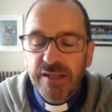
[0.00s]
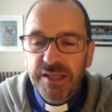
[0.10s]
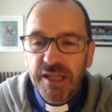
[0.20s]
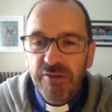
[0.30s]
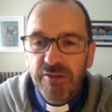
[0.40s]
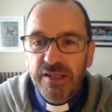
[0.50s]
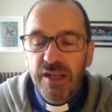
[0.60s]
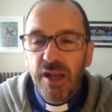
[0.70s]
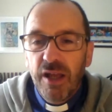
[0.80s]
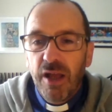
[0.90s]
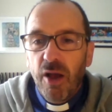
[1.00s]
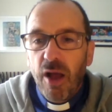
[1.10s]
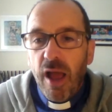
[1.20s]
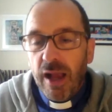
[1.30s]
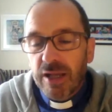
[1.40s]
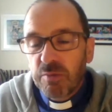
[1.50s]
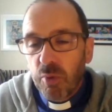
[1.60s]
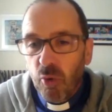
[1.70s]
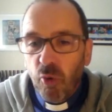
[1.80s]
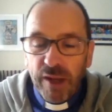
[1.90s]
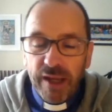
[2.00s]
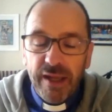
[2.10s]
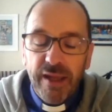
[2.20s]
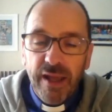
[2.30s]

series exploring